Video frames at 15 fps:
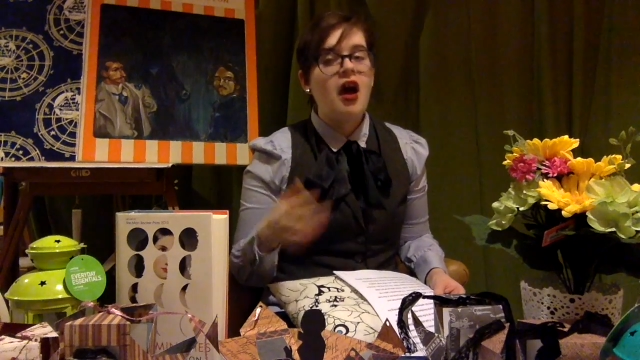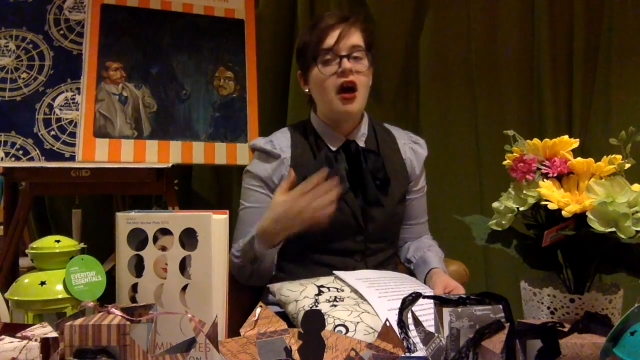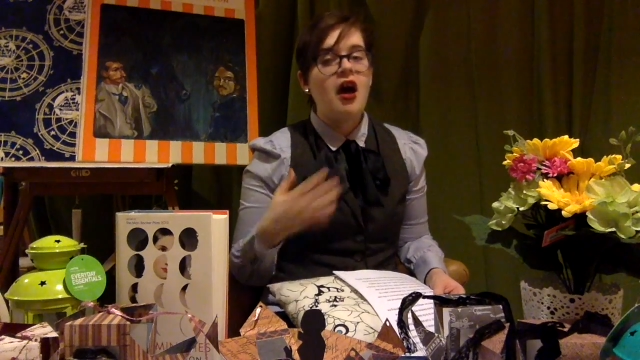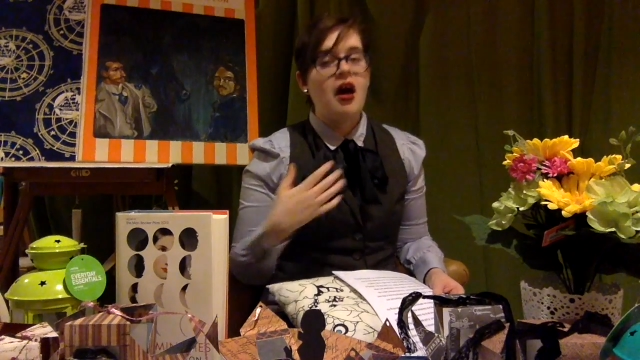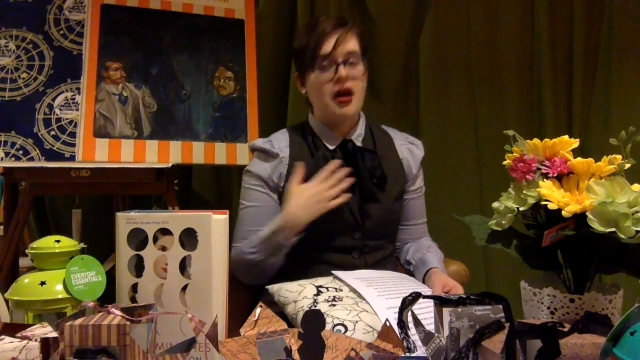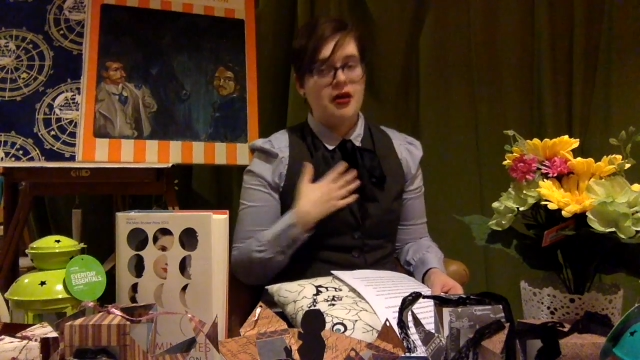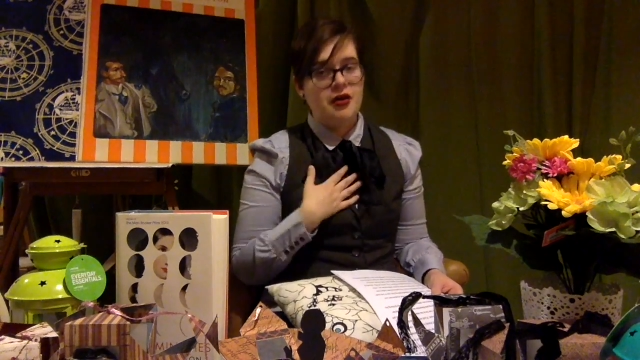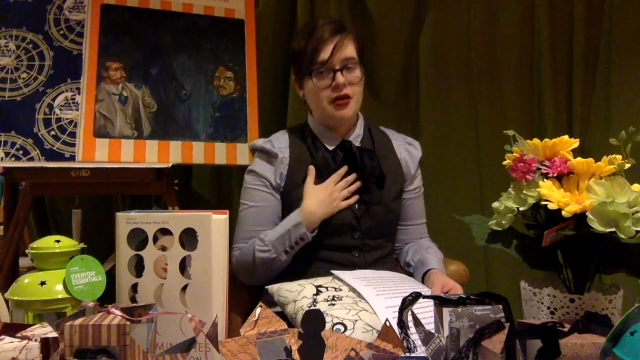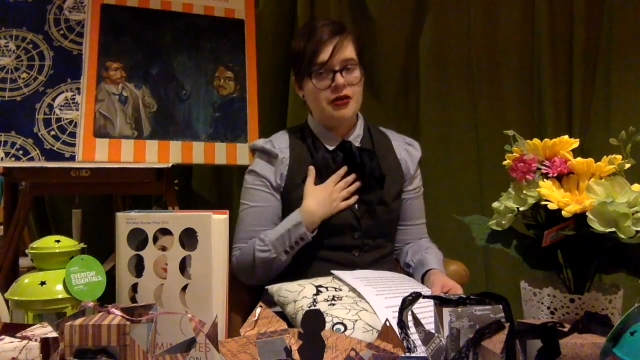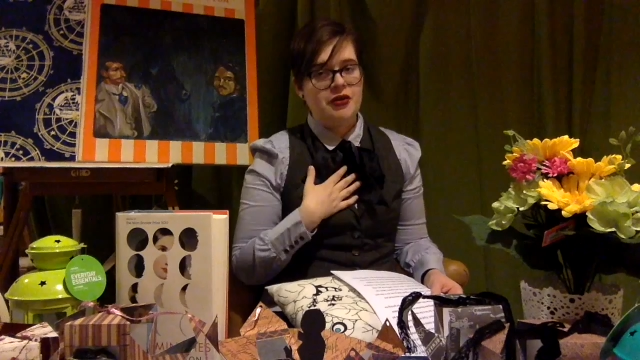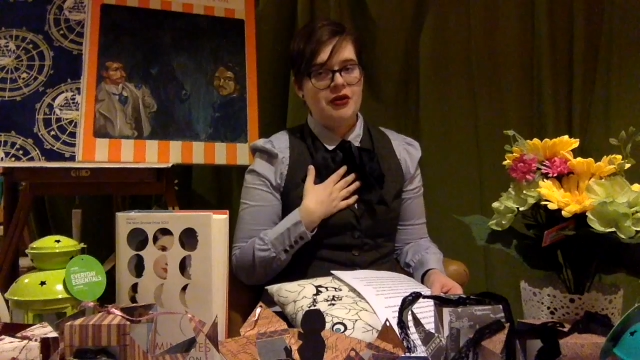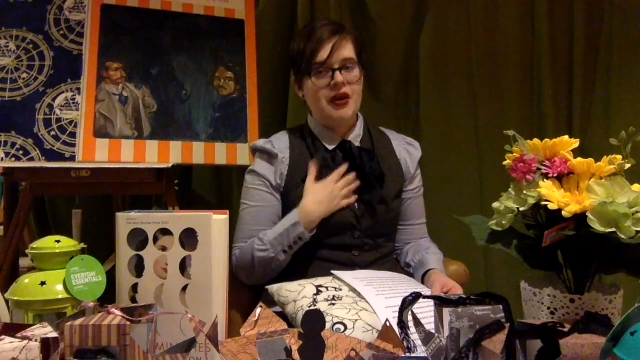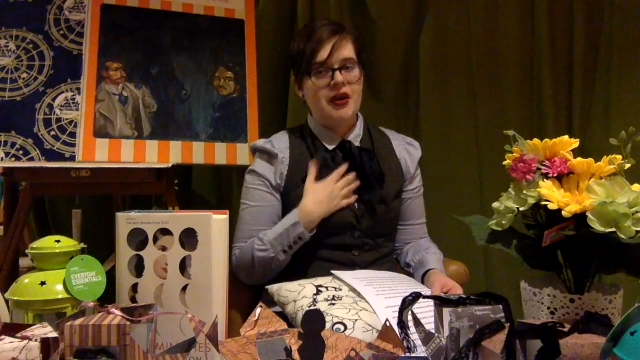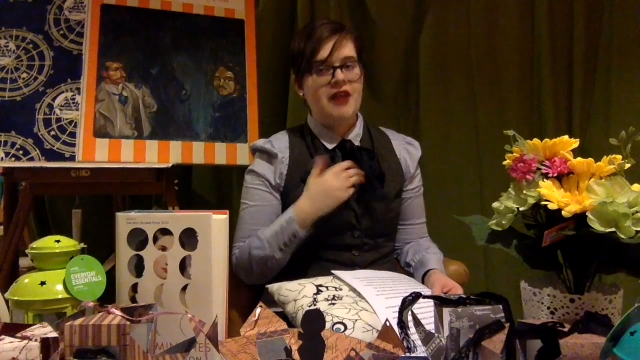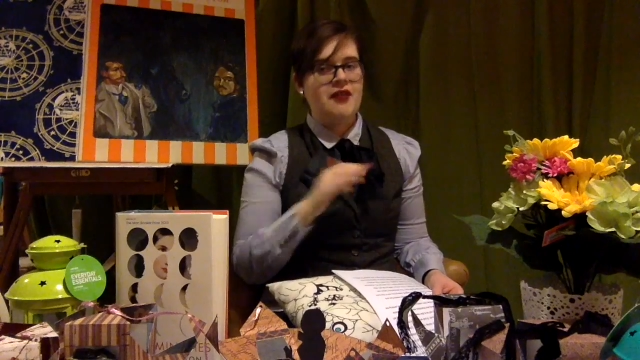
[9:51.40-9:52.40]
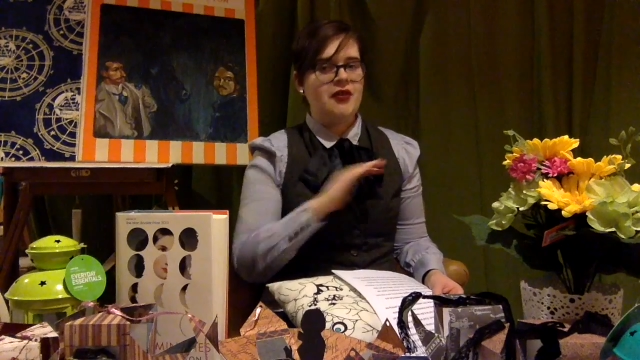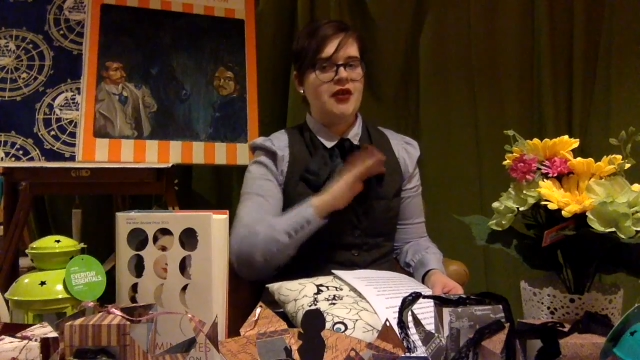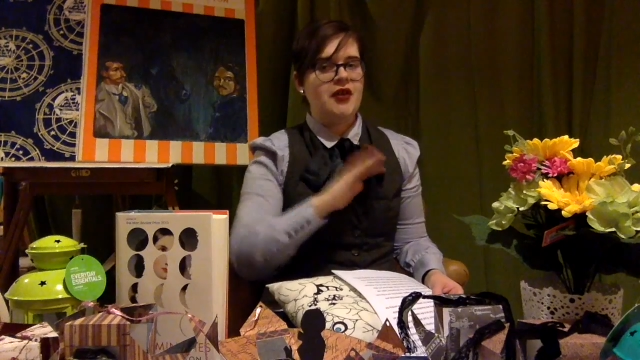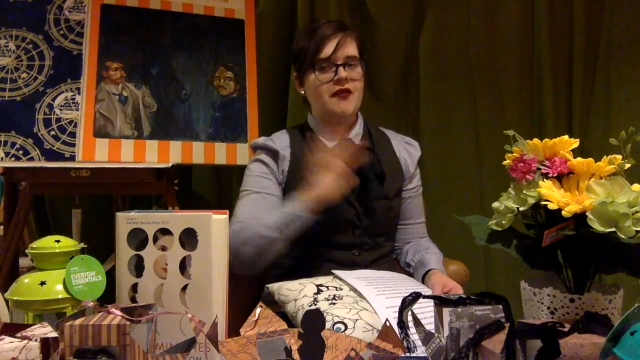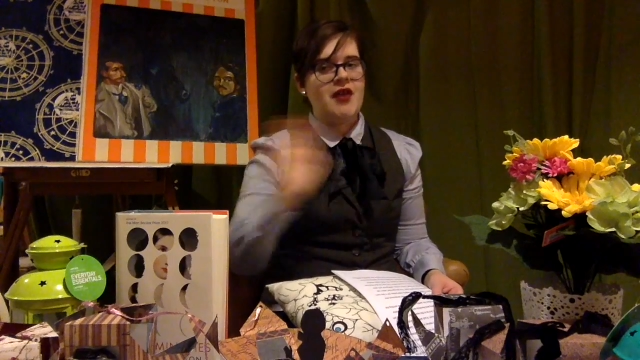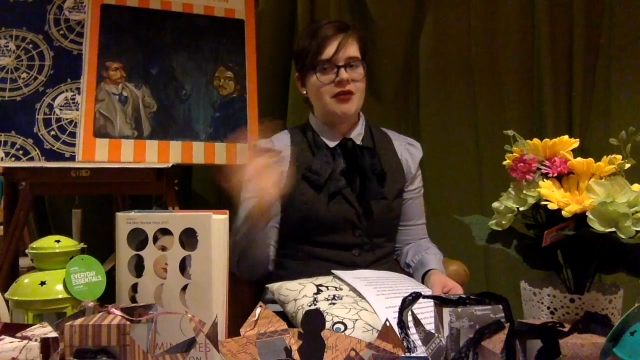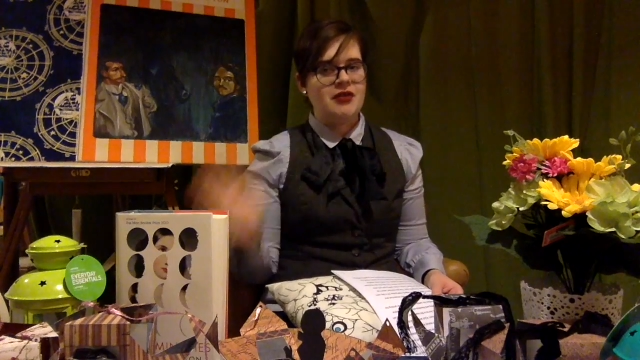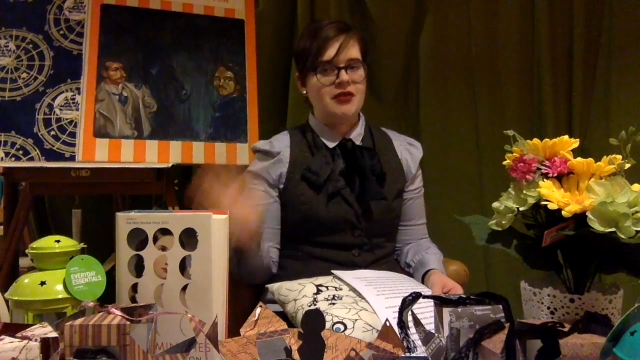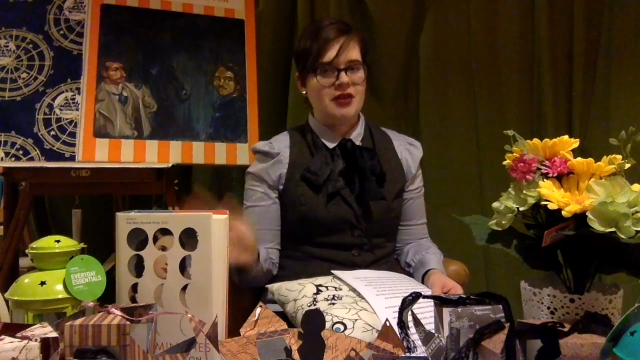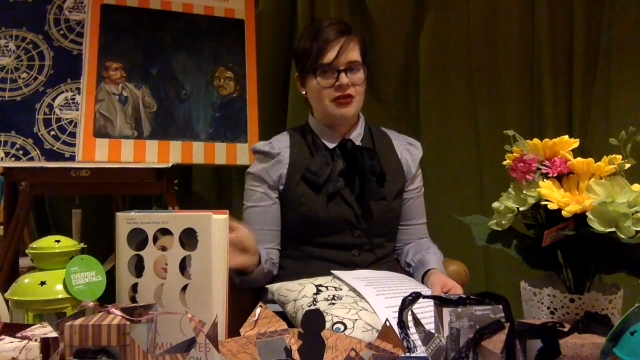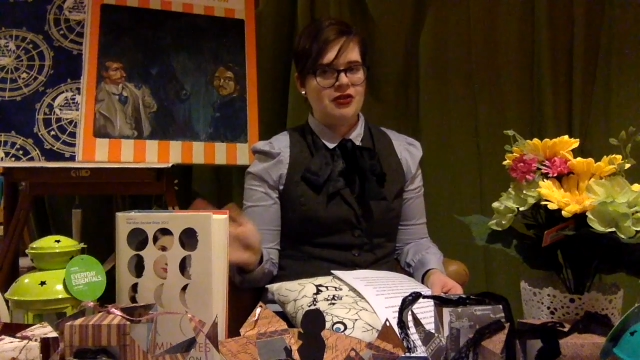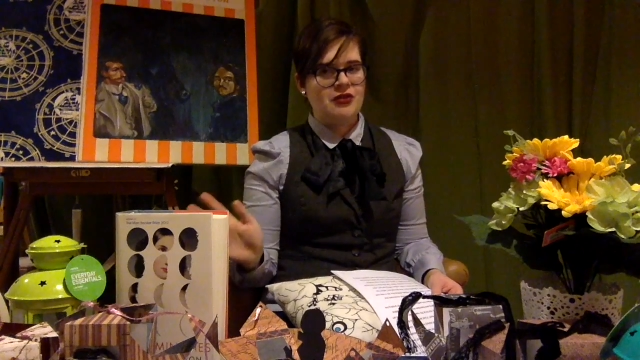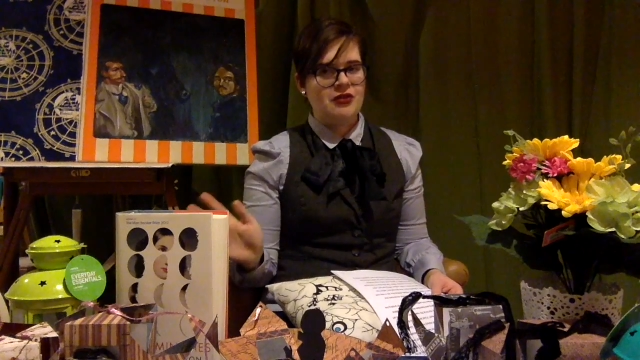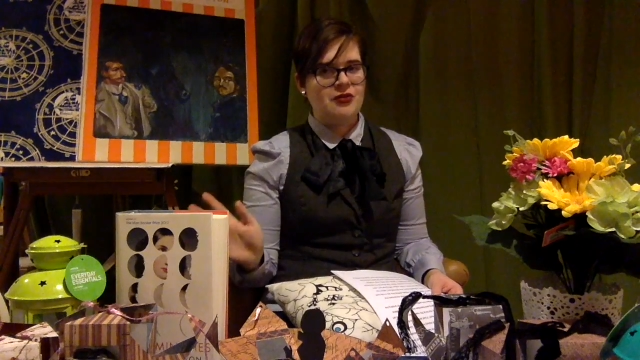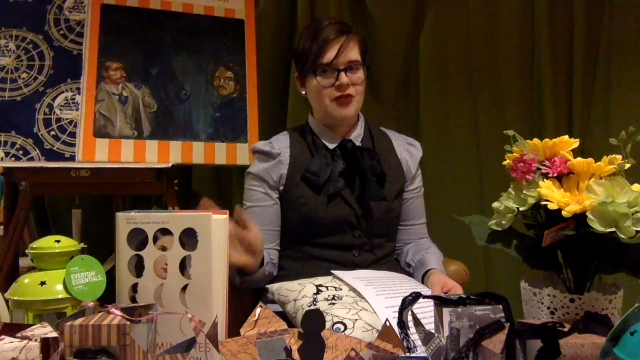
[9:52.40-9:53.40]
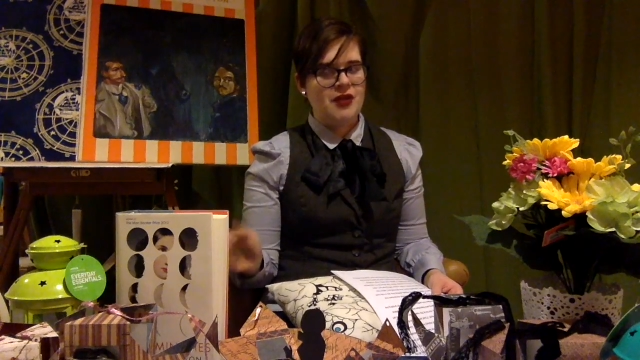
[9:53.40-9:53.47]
I also have a great fascination